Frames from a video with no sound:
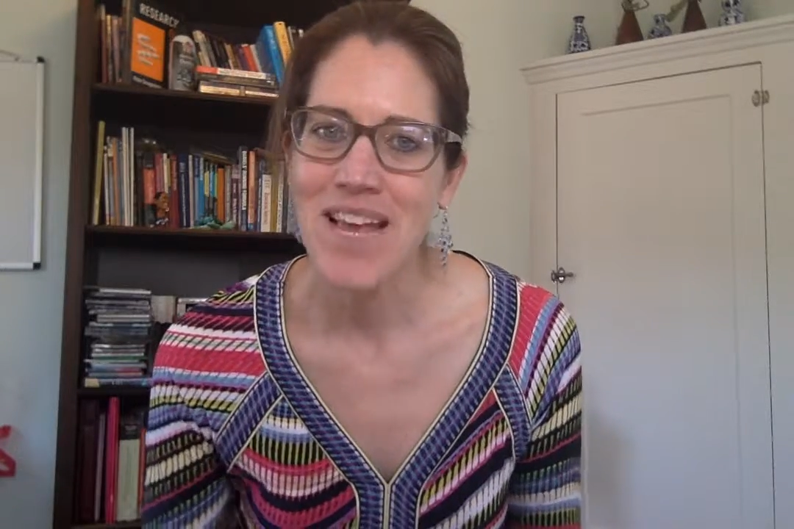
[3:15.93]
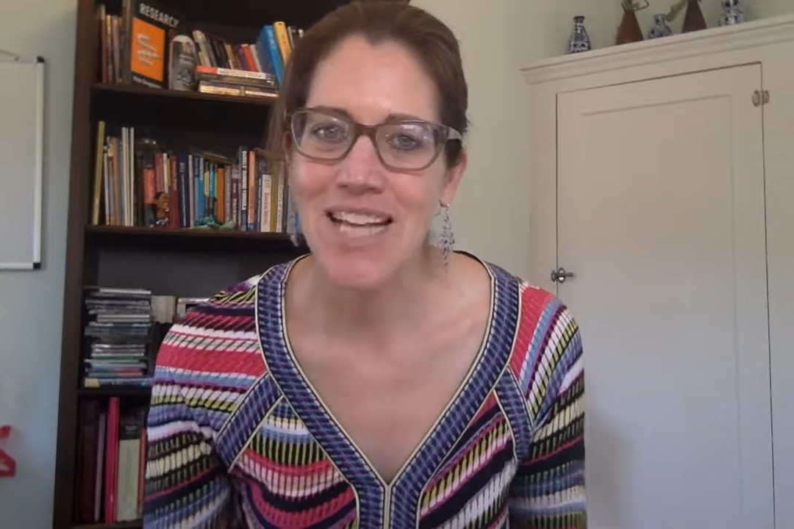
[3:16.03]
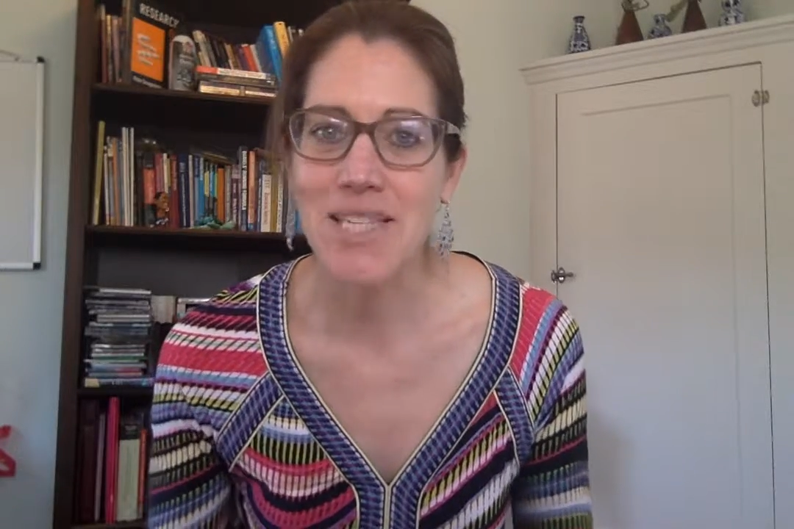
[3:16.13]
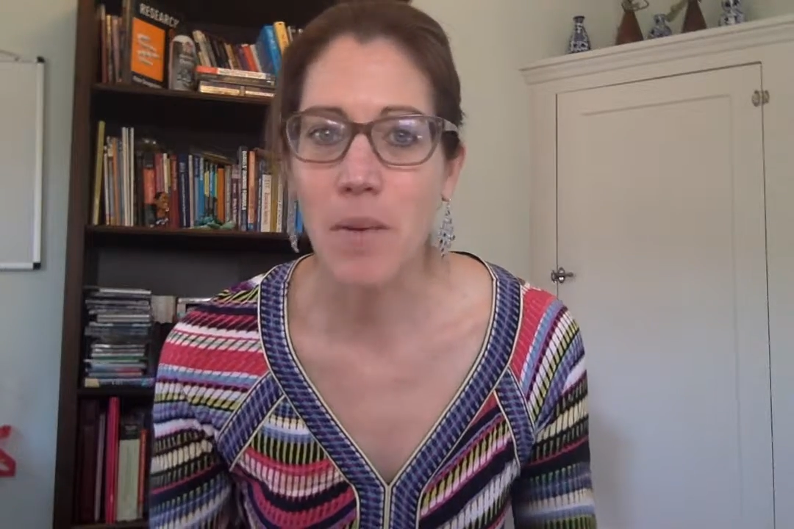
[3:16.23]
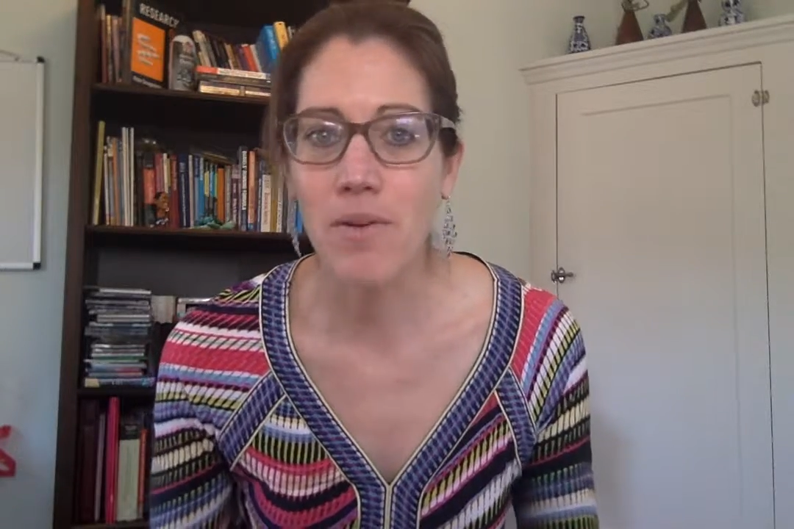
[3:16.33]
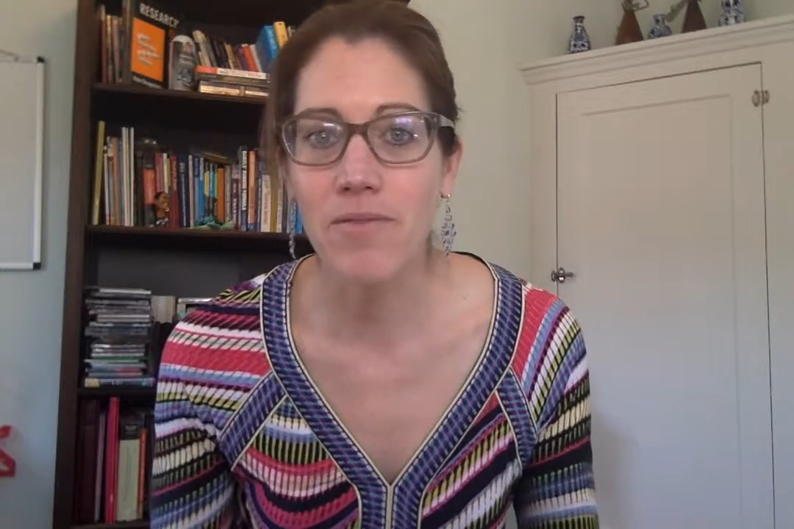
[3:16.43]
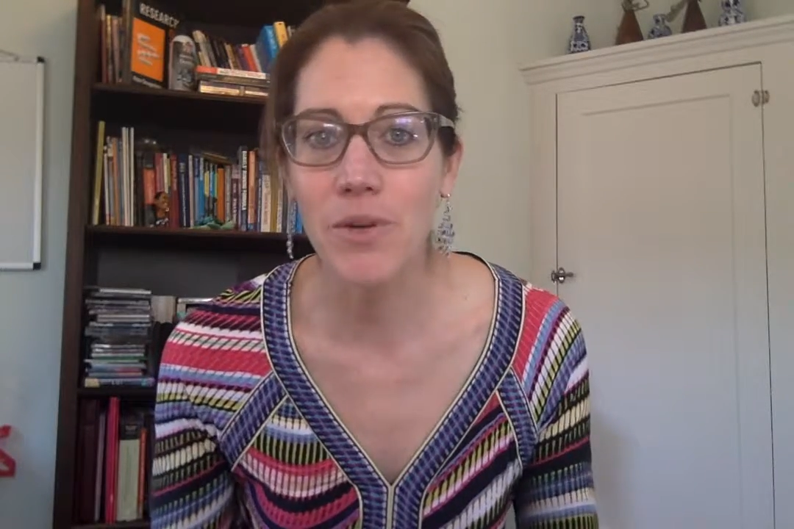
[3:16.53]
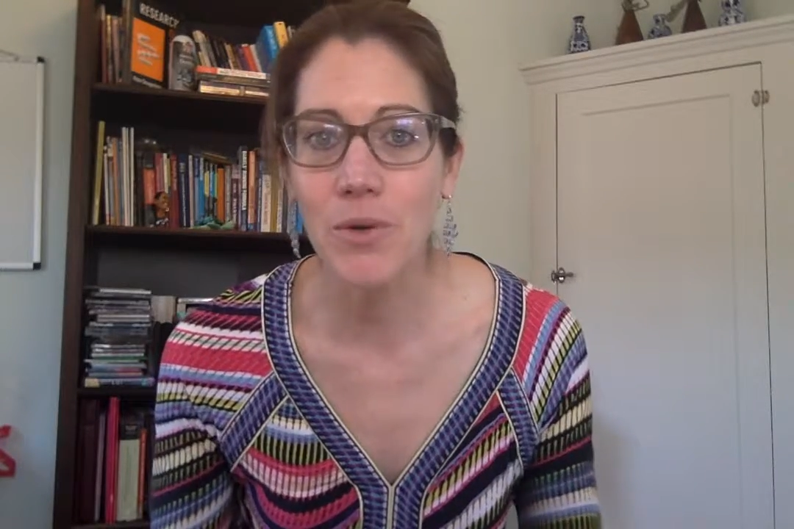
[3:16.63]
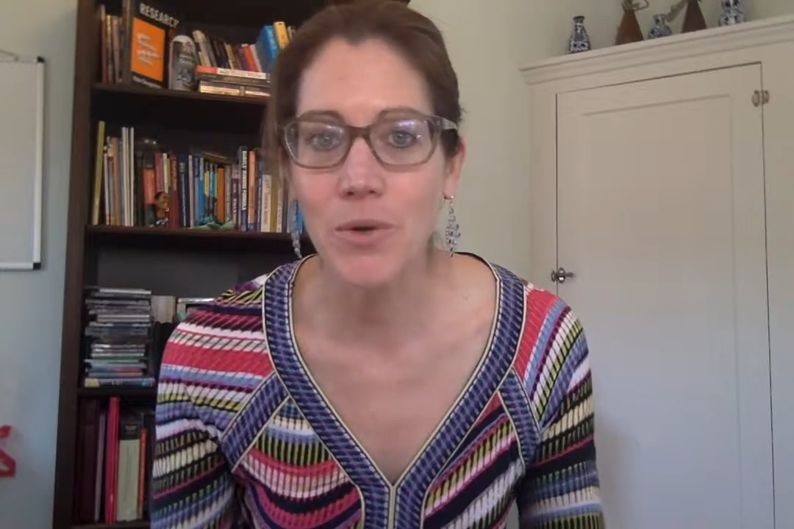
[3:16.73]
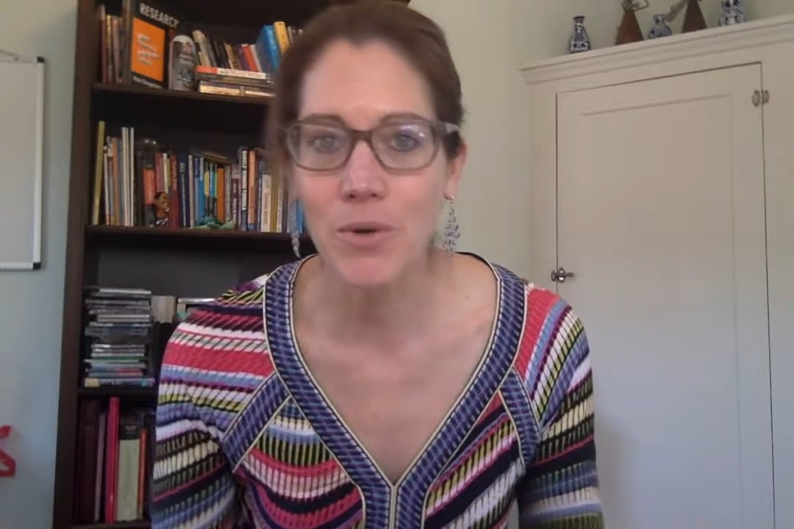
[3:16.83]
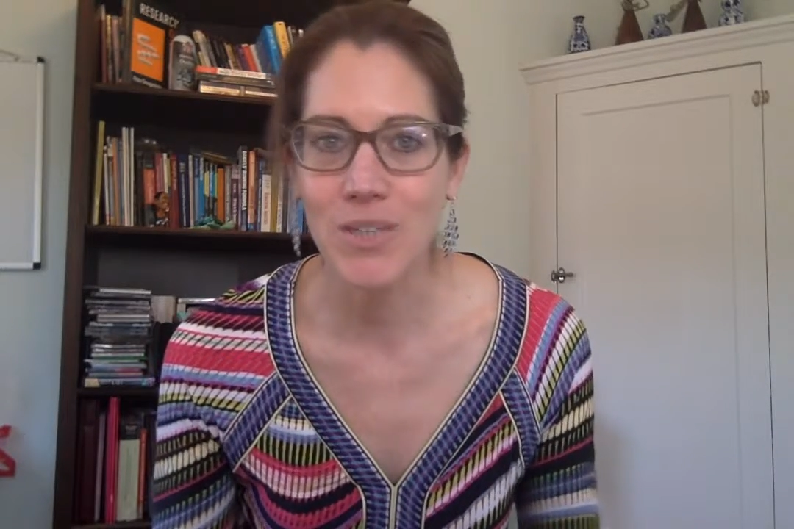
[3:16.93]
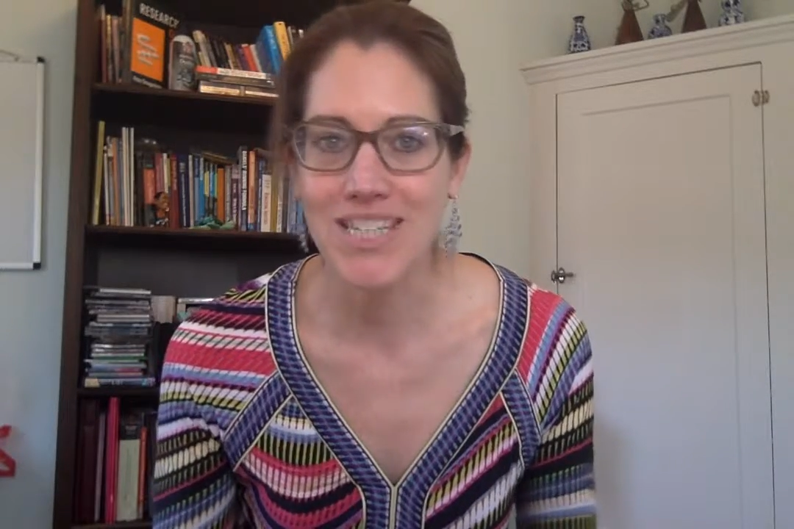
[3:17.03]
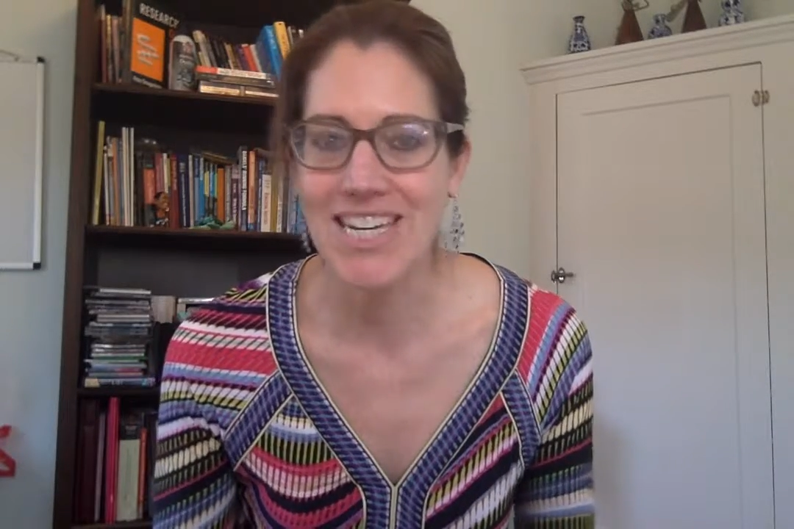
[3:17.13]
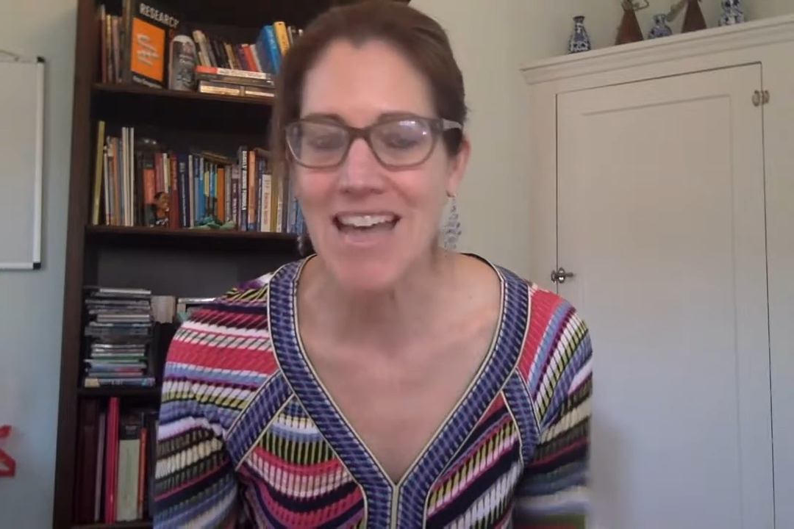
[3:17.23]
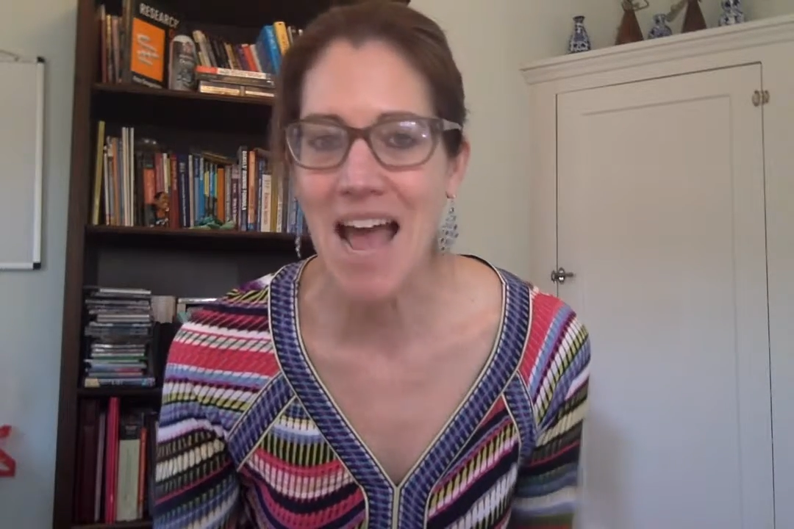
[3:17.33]
And some of you
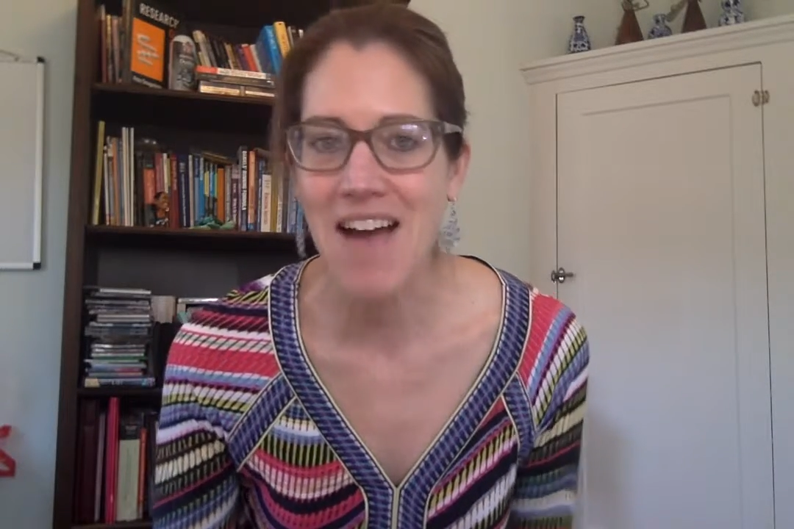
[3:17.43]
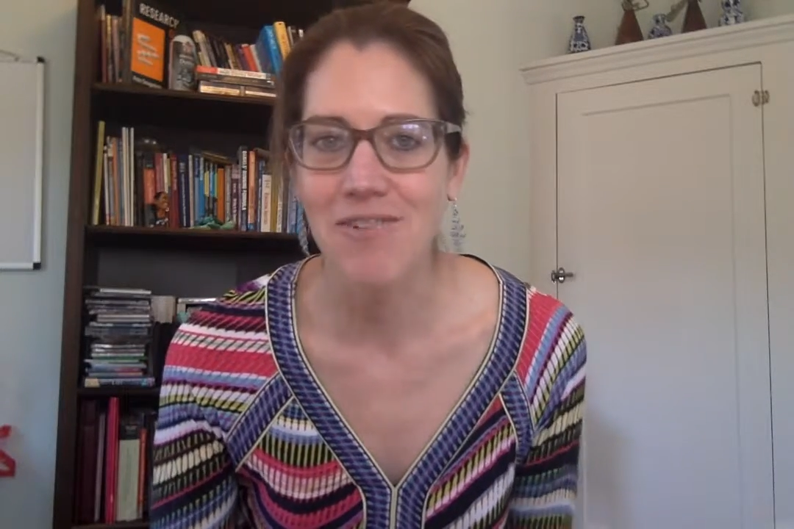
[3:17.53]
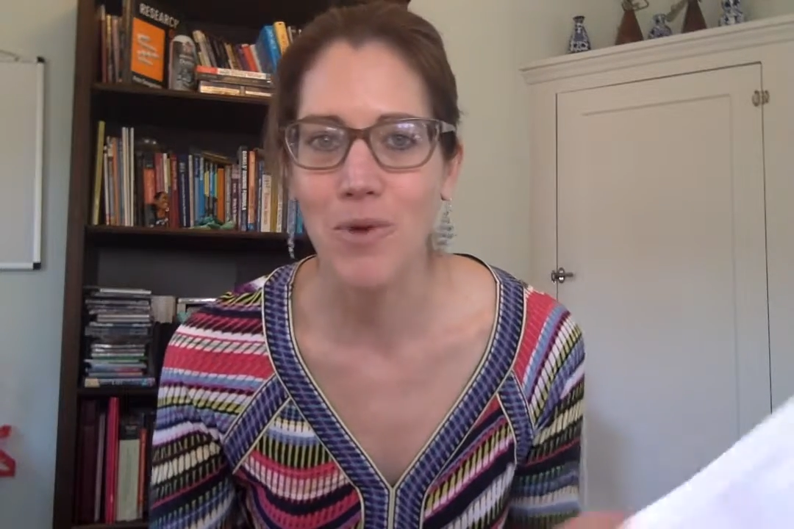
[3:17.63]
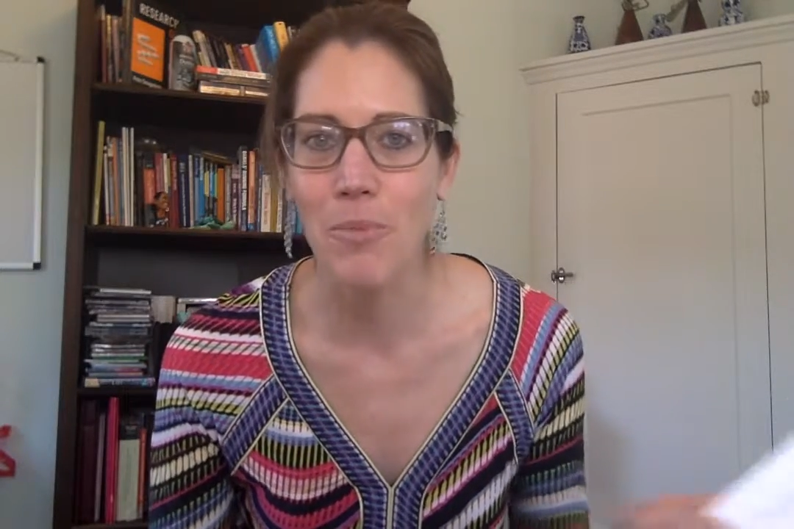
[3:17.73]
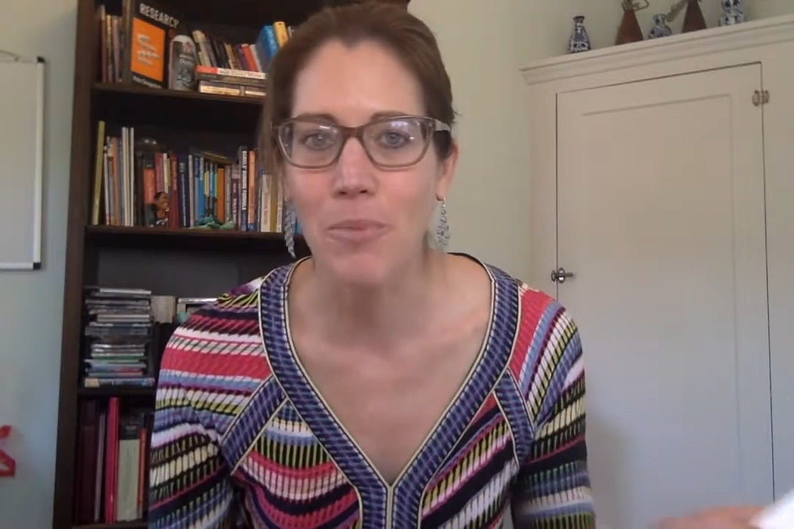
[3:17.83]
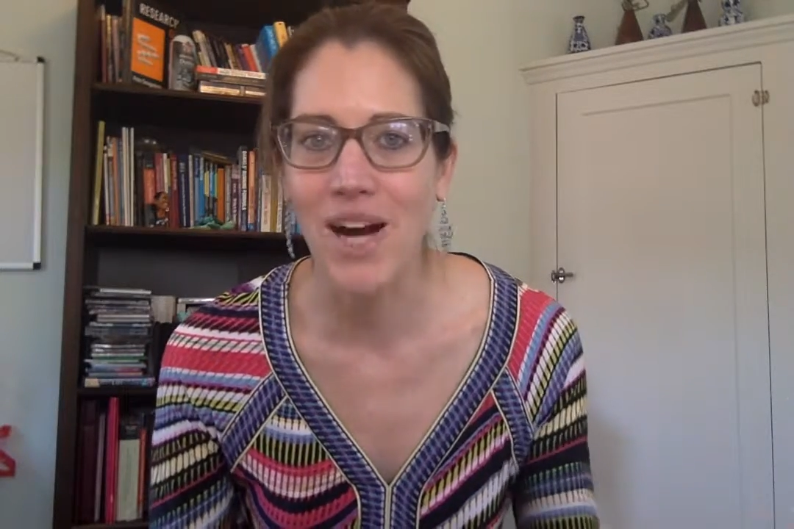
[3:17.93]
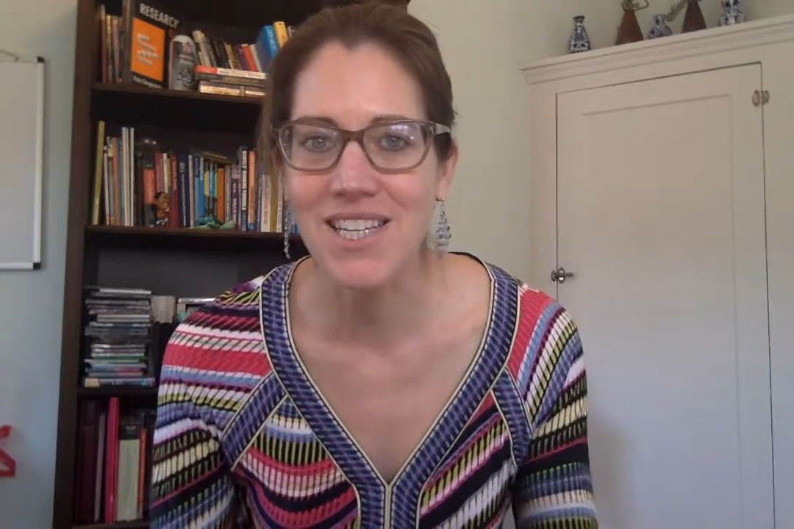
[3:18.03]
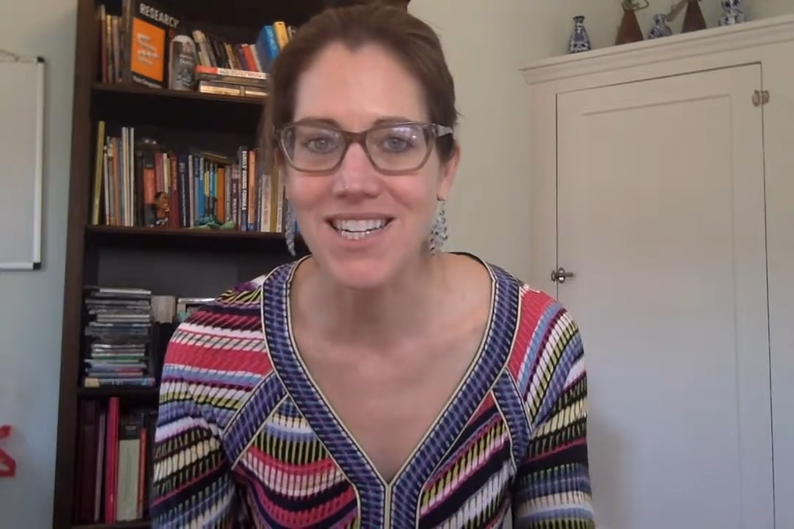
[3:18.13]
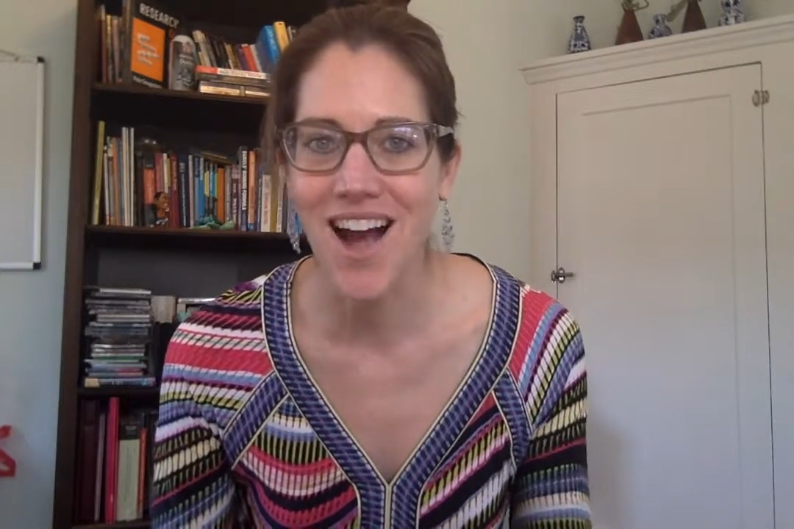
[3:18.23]
didn't have a robust